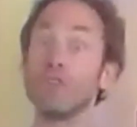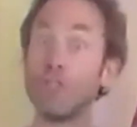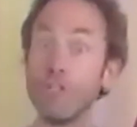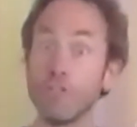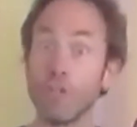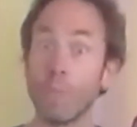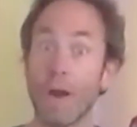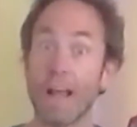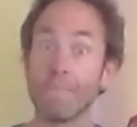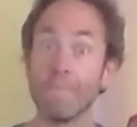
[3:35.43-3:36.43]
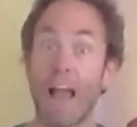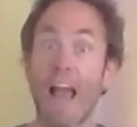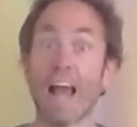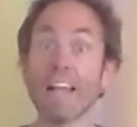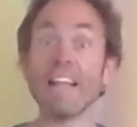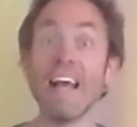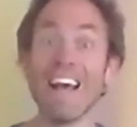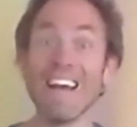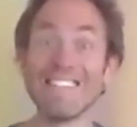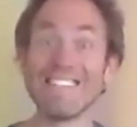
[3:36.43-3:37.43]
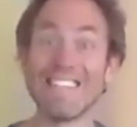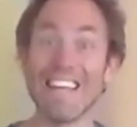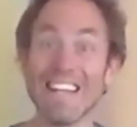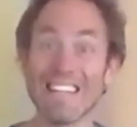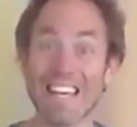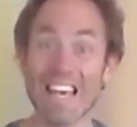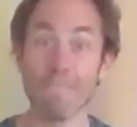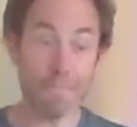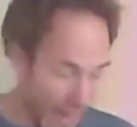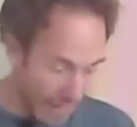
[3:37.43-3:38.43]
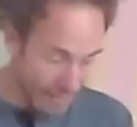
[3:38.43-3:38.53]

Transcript: gingerbread man until he met